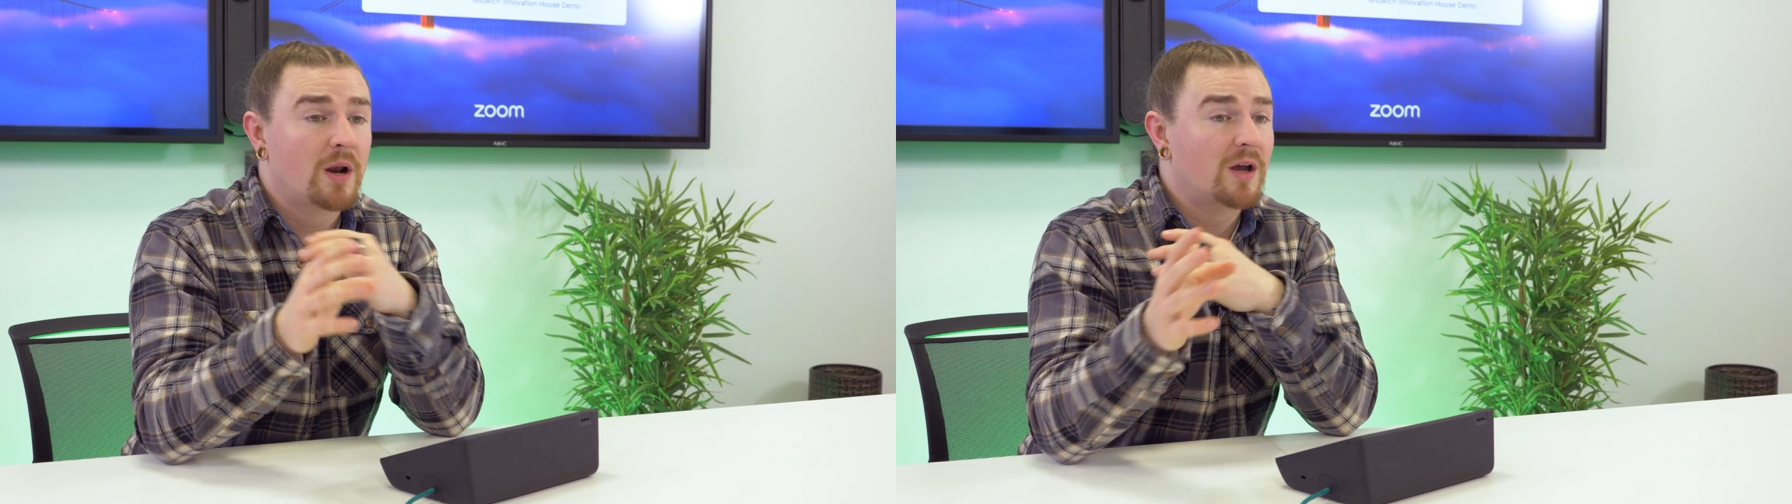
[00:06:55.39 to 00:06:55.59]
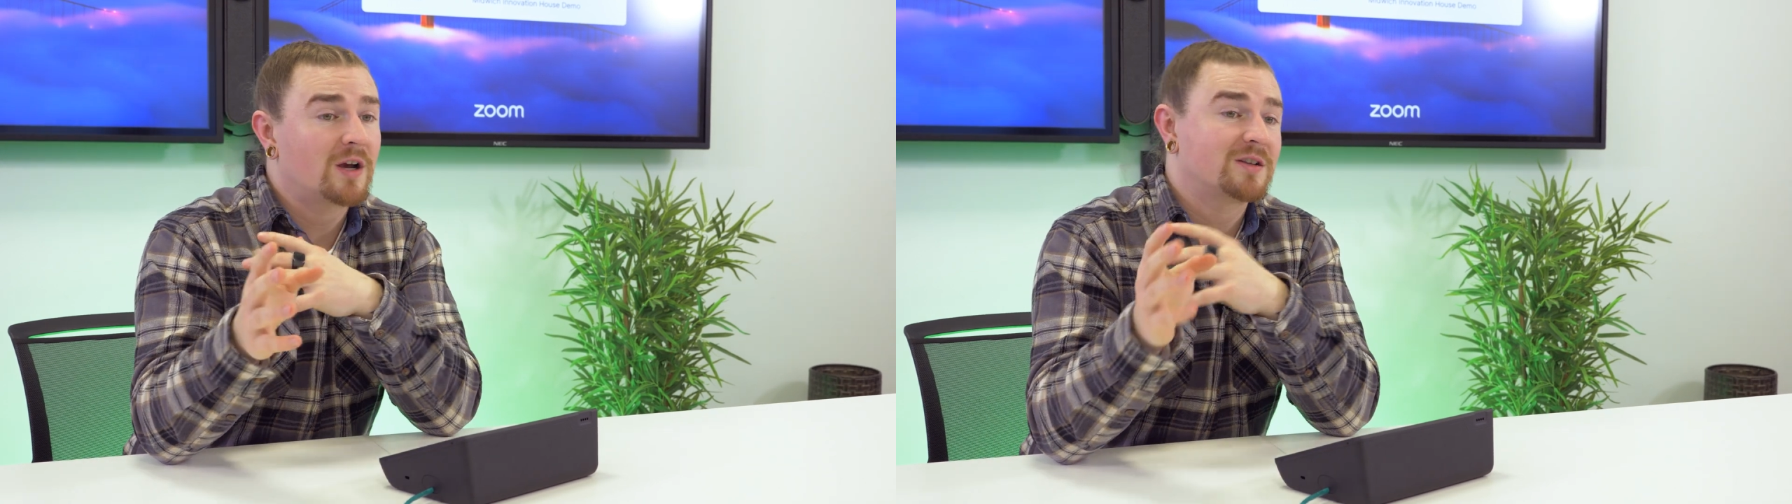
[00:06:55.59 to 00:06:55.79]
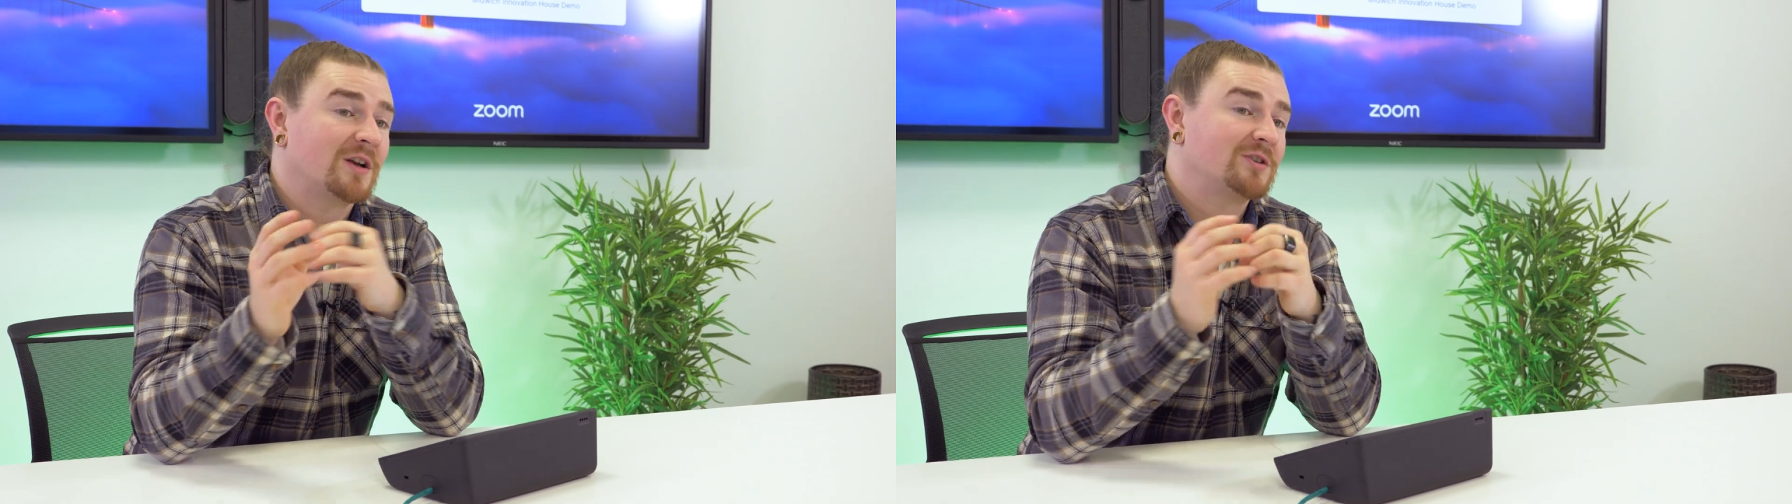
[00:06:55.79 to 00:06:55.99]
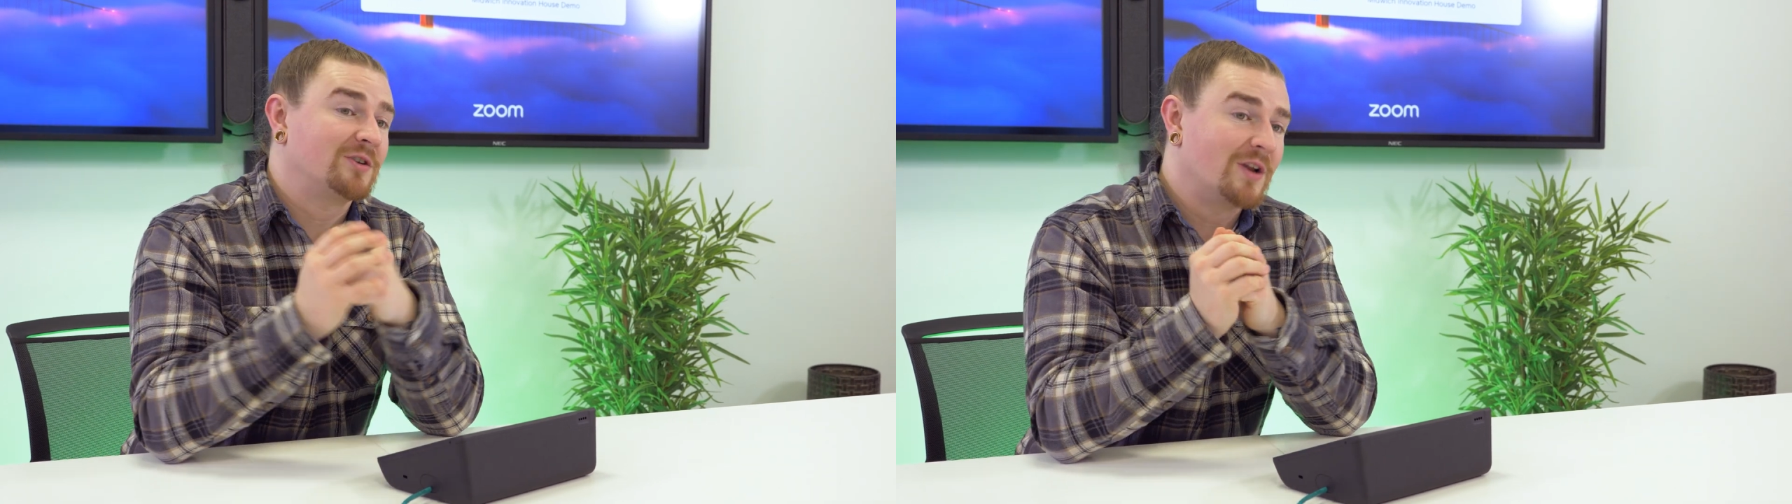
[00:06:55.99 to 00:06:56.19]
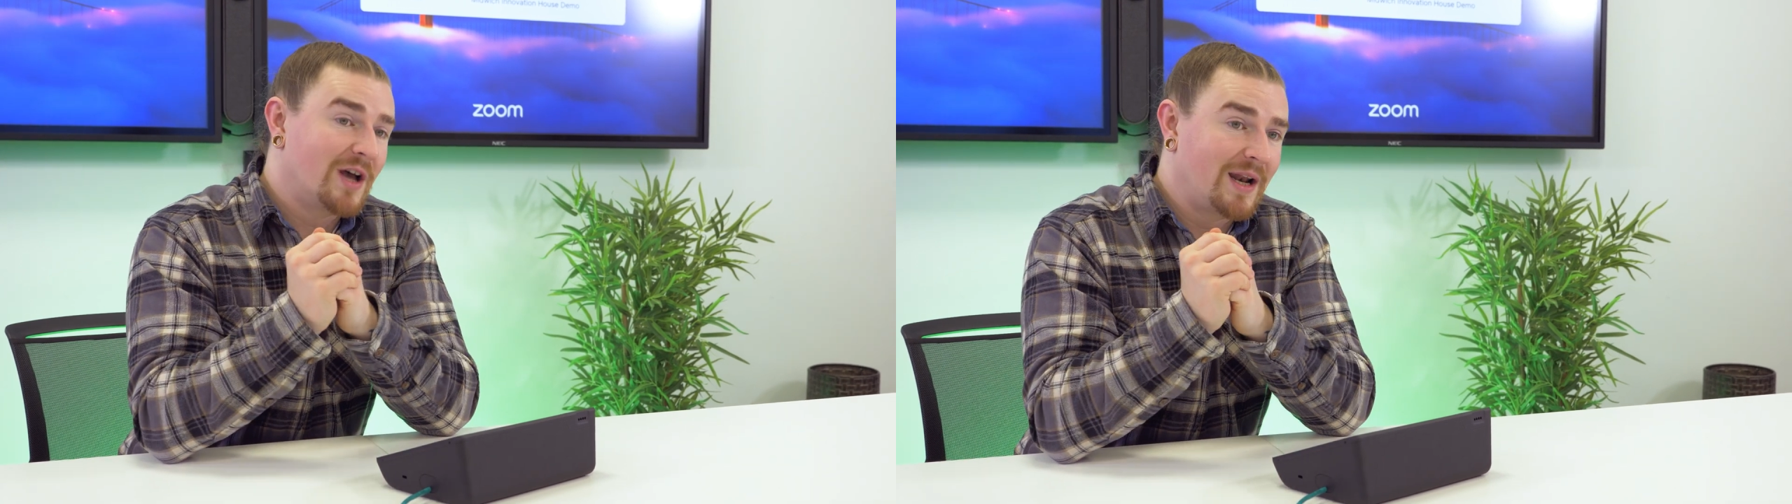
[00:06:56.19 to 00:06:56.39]
like I touched
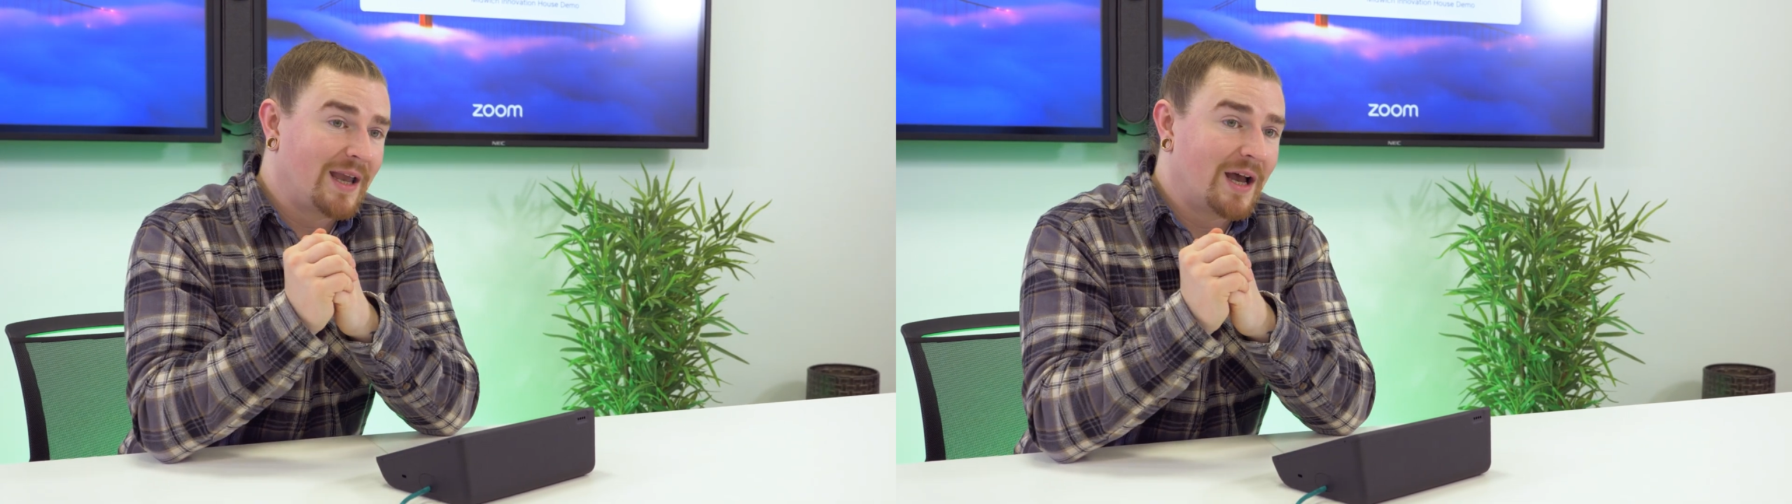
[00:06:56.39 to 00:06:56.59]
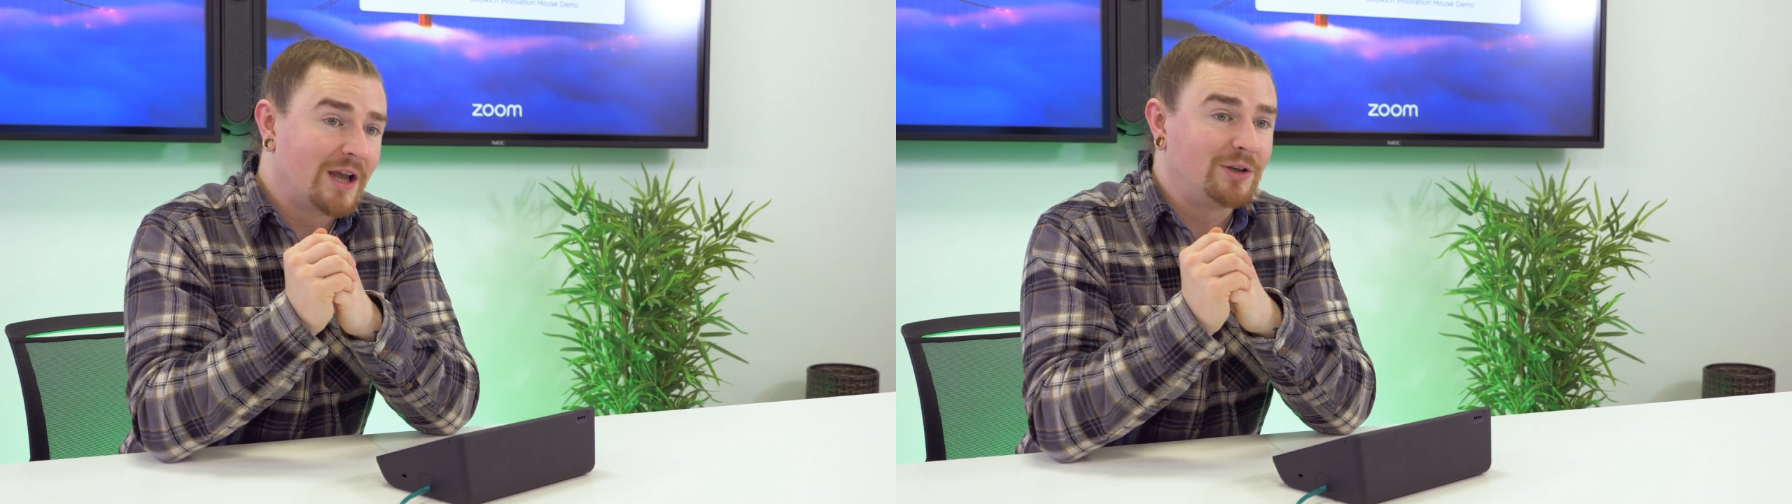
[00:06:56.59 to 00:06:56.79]
on earlier,